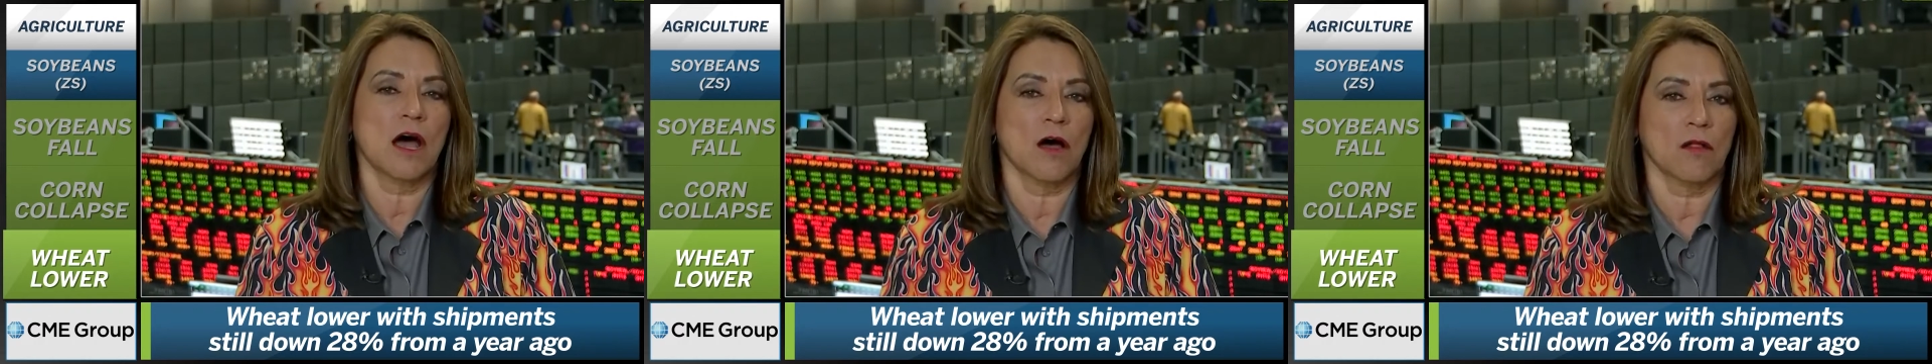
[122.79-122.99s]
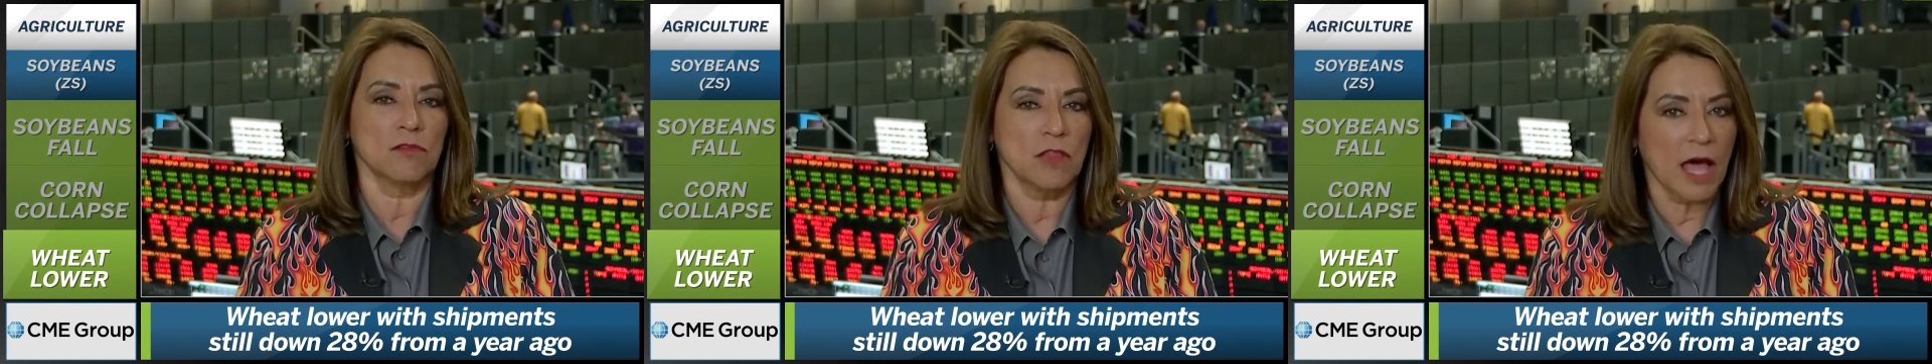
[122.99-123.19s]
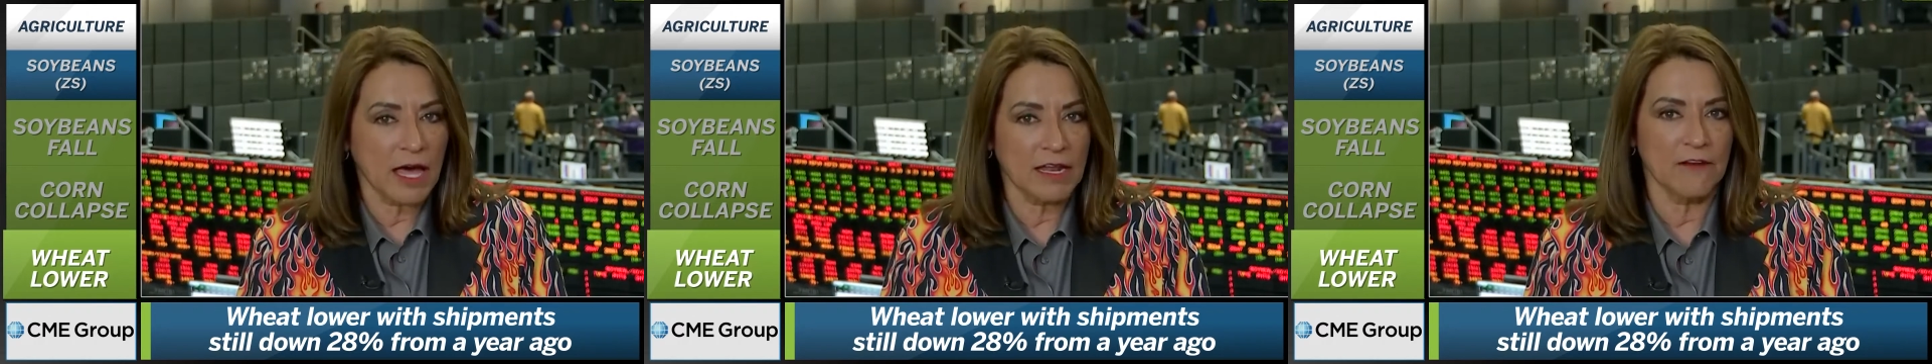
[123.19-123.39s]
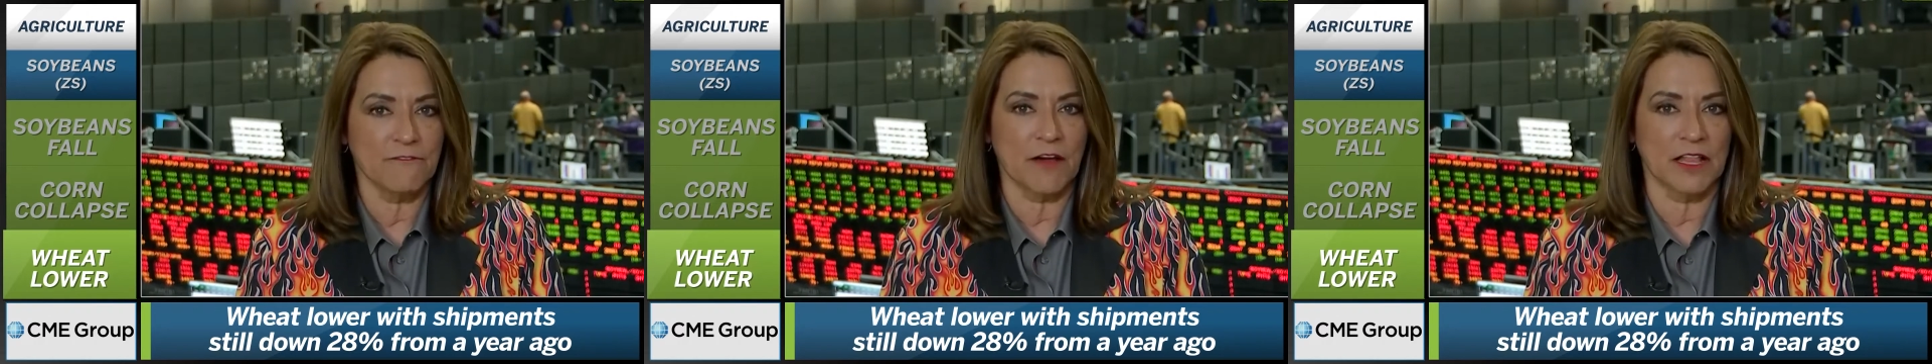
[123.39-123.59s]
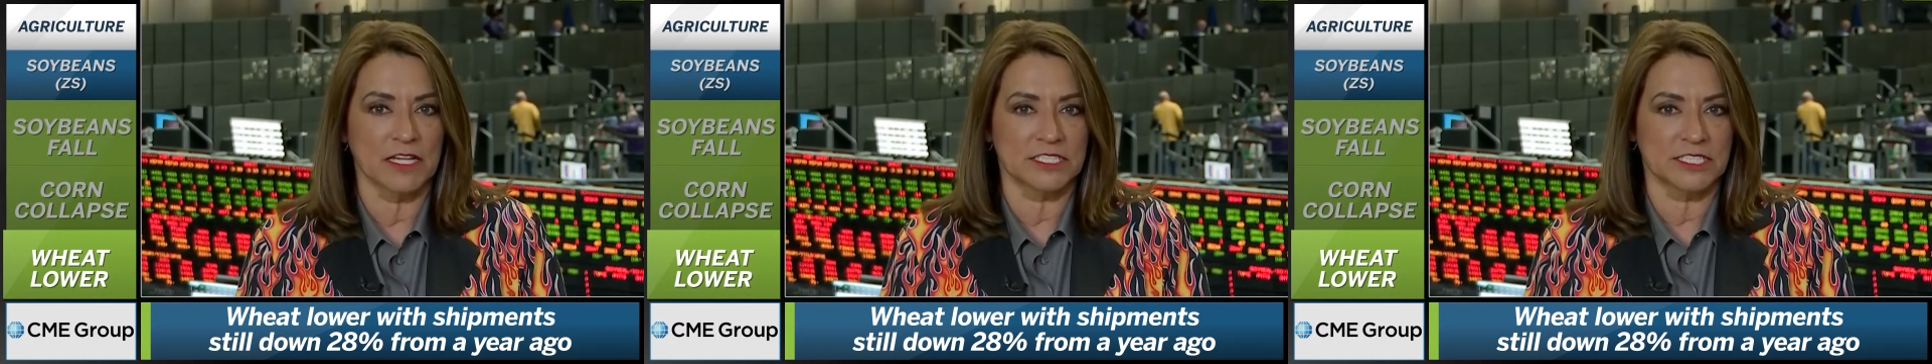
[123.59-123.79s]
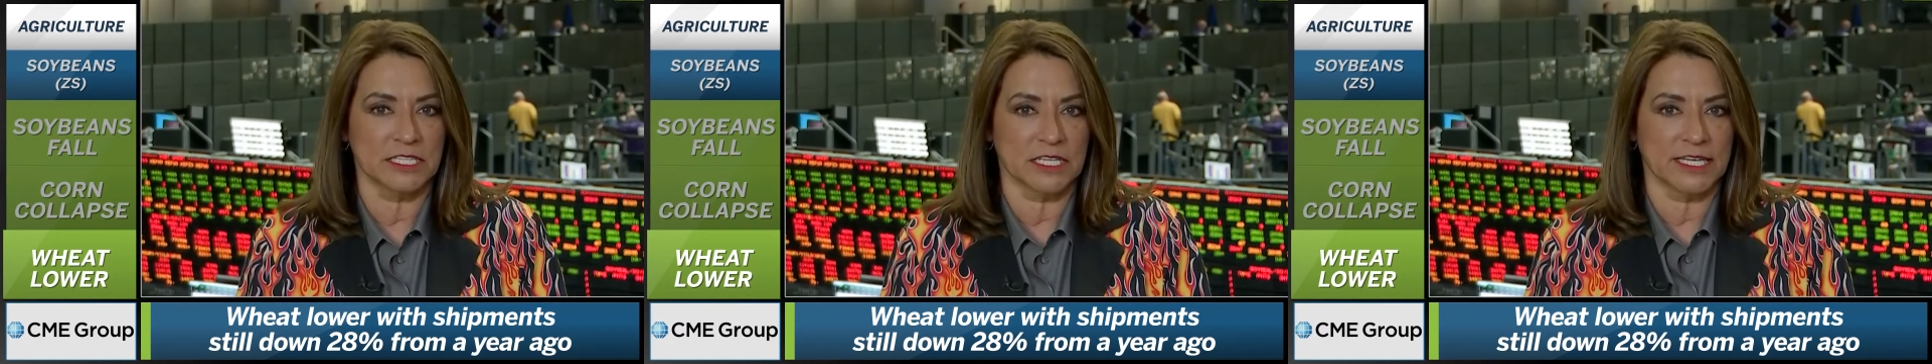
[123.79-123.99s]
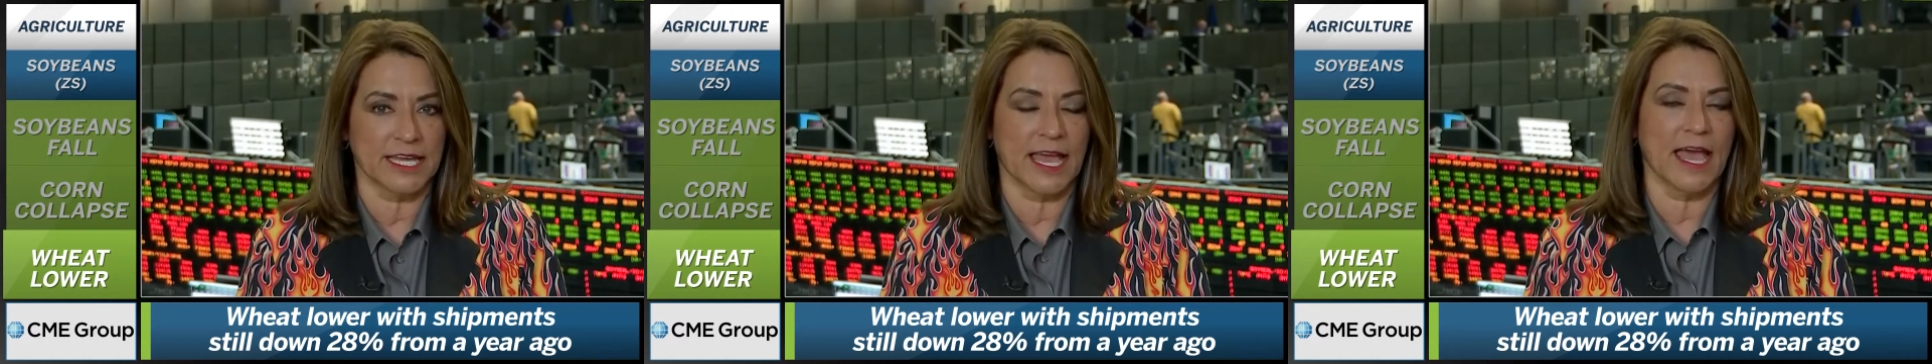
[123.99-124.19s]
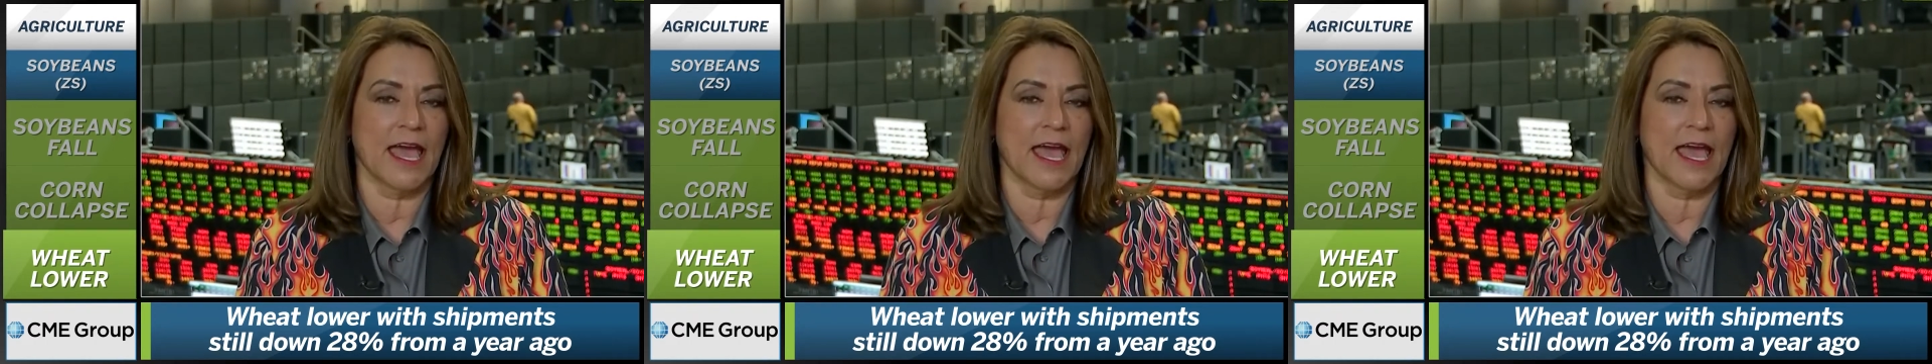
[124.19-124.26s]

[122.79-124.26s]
a lot of volatility